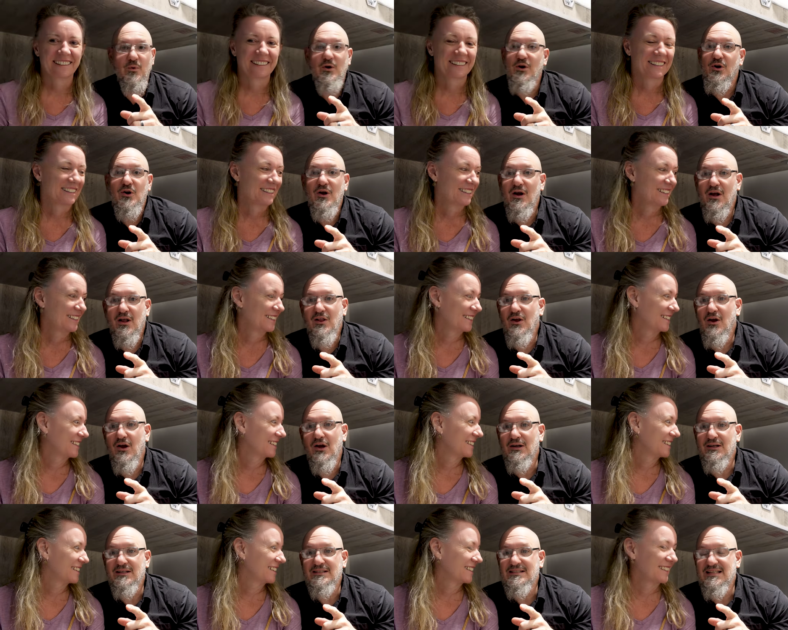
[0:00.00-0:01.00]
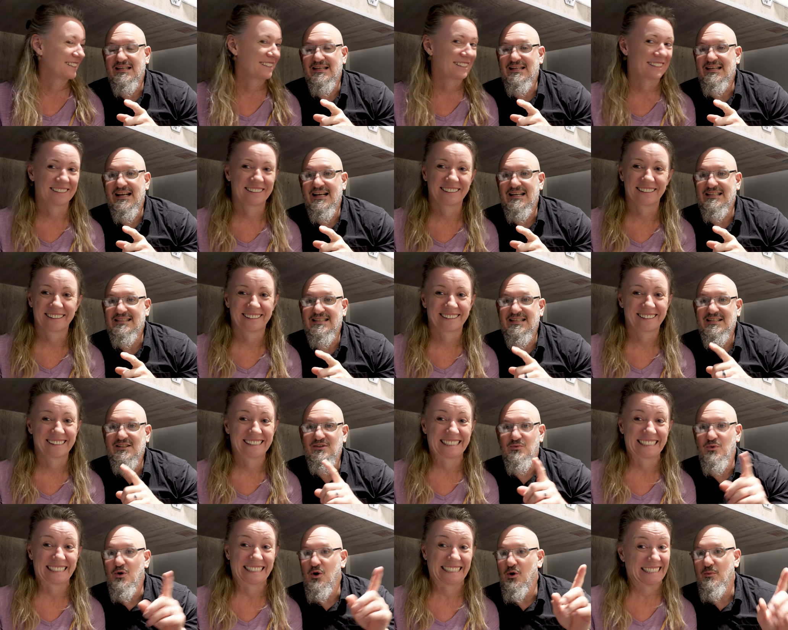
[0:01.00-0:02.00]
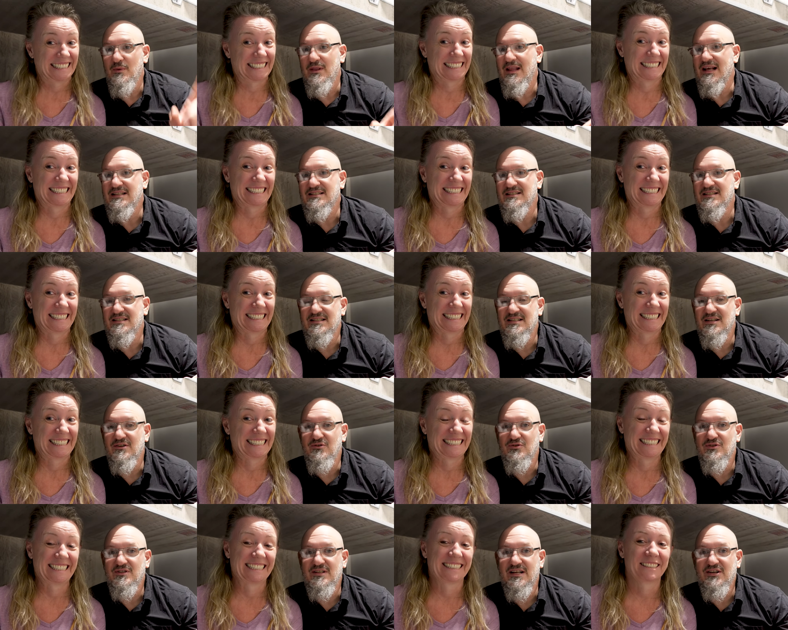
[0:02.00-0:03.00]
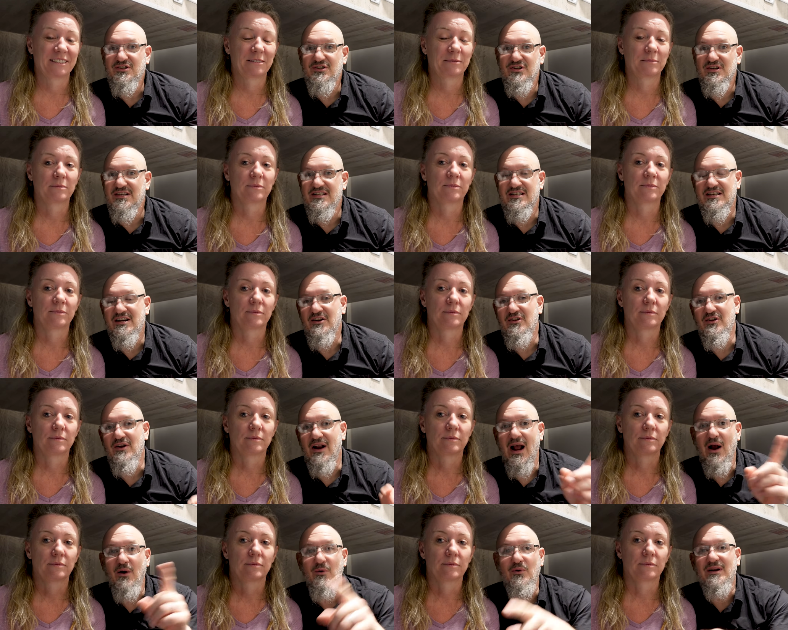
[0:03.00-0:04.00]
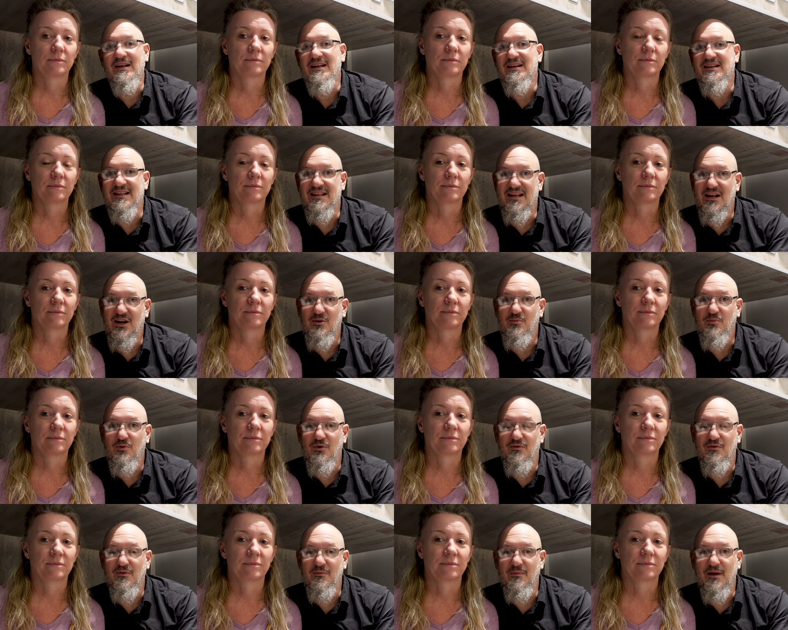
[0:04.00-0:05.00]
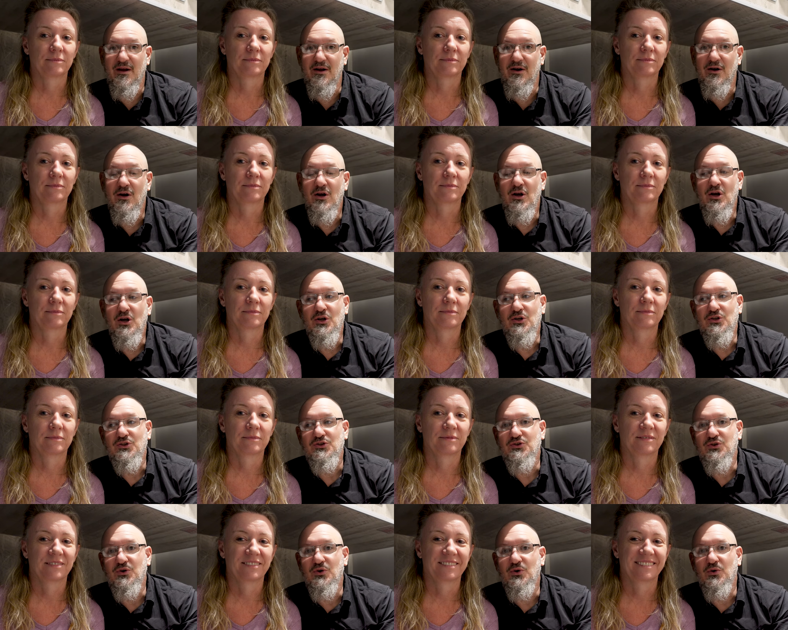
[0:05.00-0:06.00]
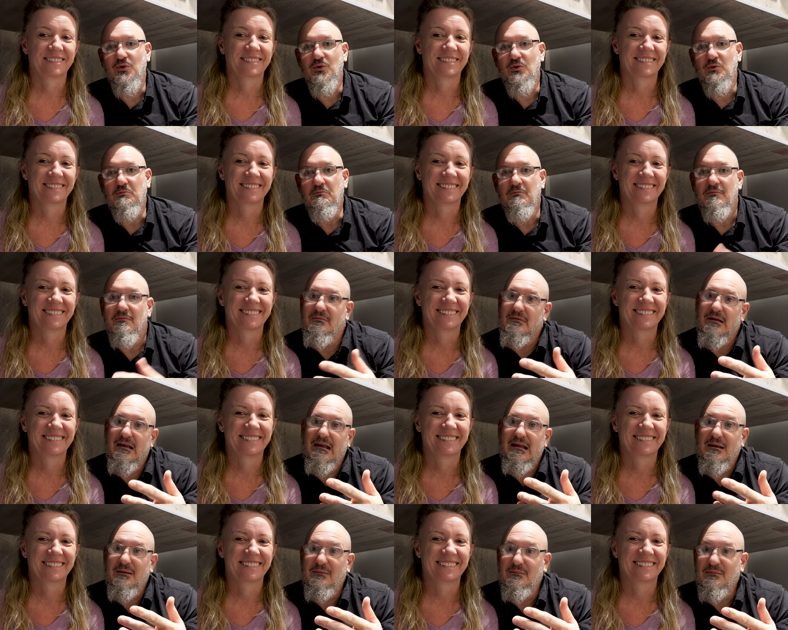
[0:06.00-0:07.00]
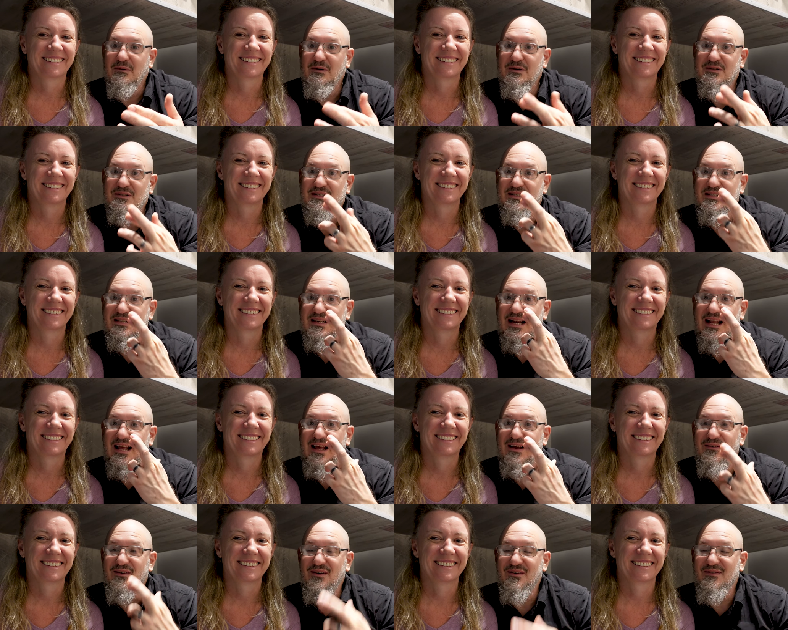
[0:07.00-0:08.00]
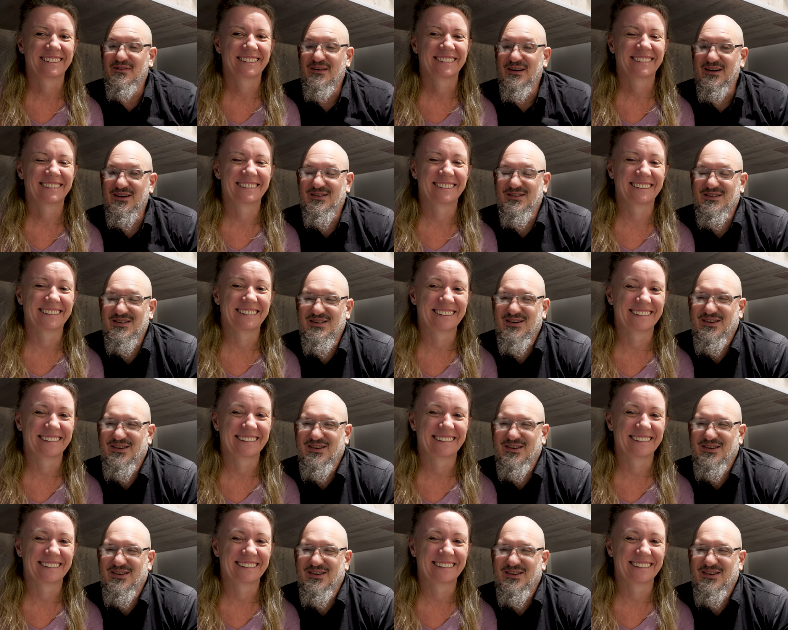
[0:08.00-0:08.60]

Speaker 1: We don't know how long it's going to take us to get to Rome, and that's at Central Station. It's another hour to get to the airport from there. So, we're just going to have our fingers